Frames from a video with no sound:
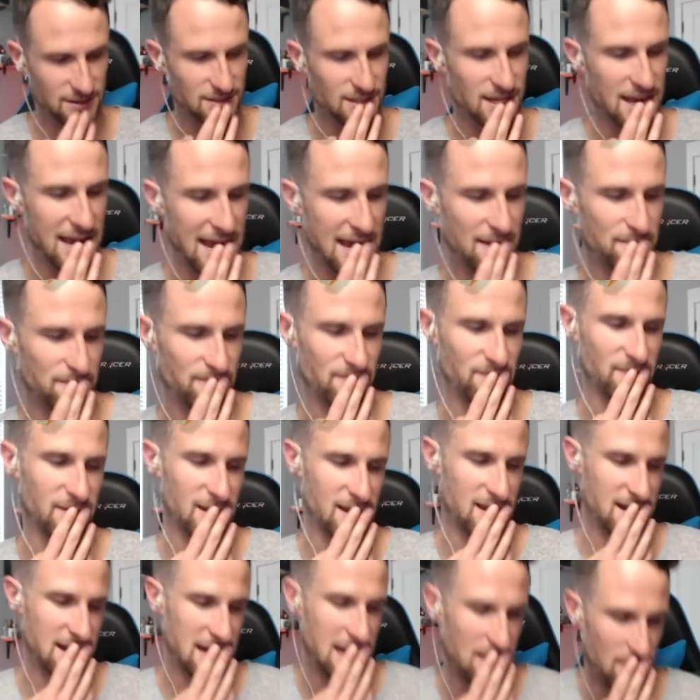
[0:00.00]
yeah.
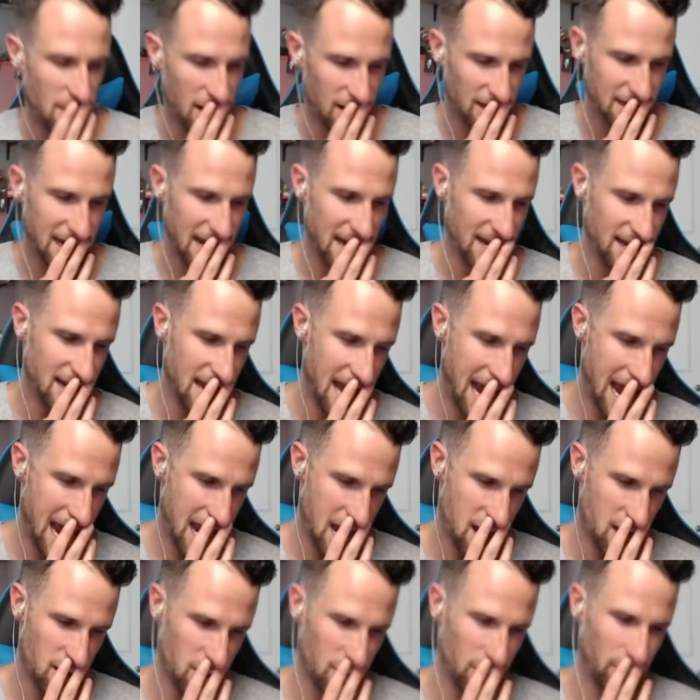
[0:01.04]
Um, okay,
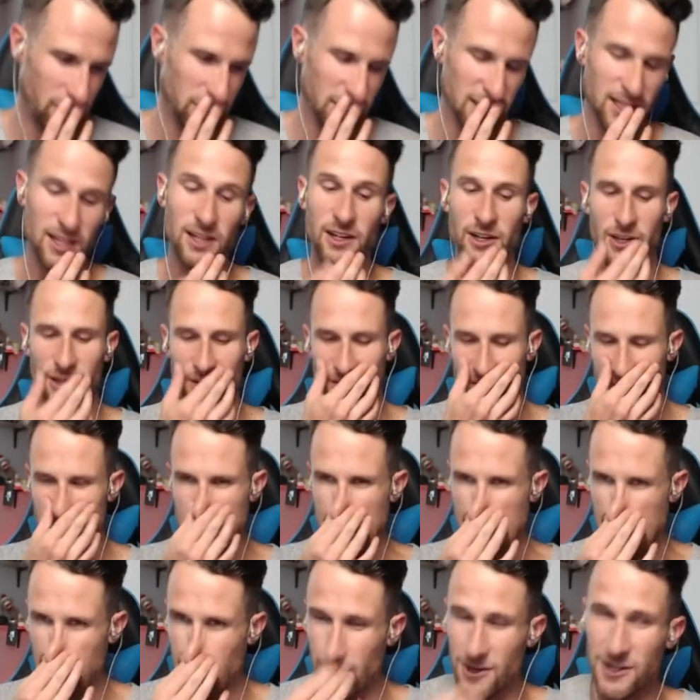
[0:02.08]
now balloon
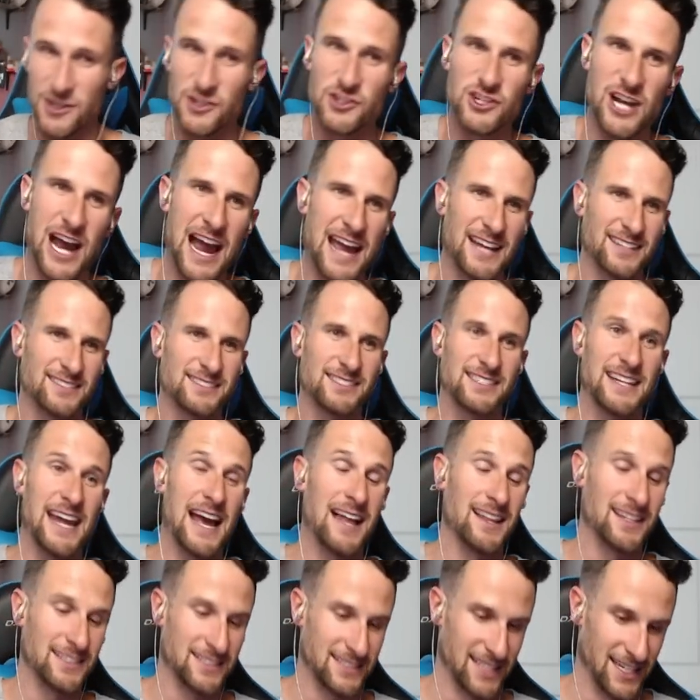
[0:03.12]
or giant
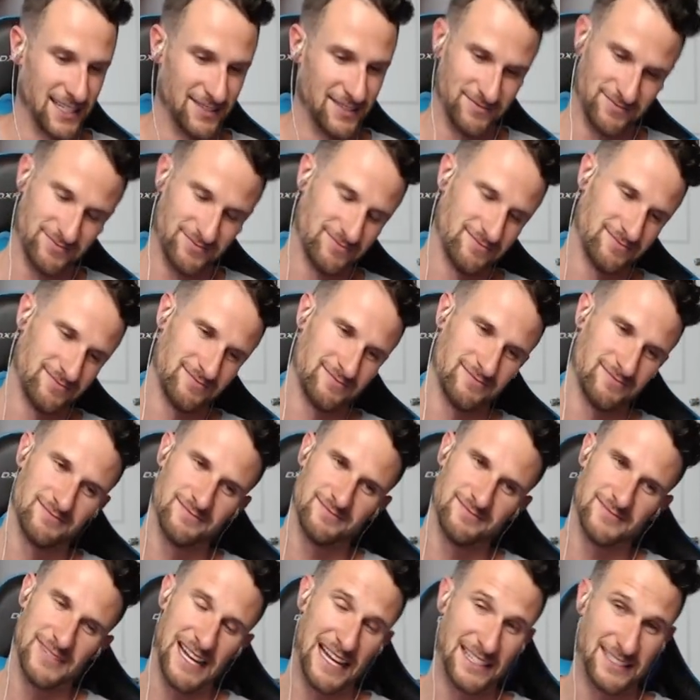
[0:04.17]
skeleton.
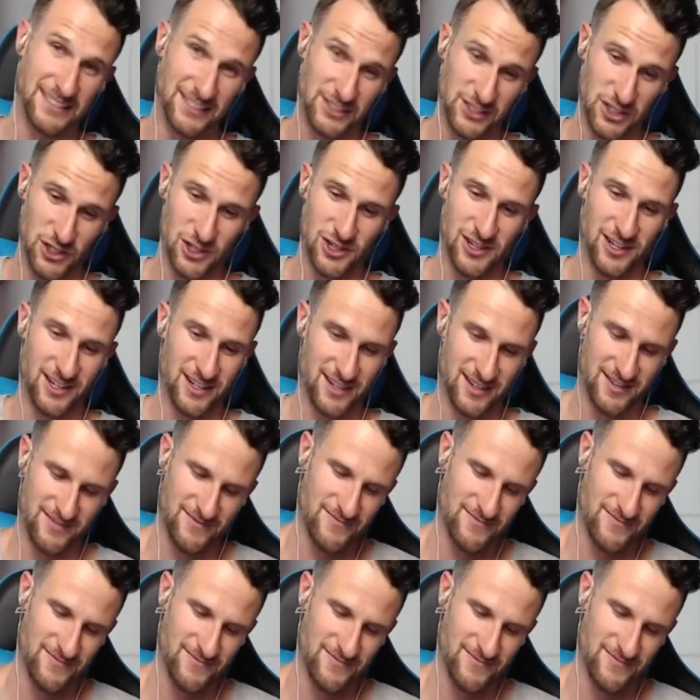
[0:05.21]
That's is yours.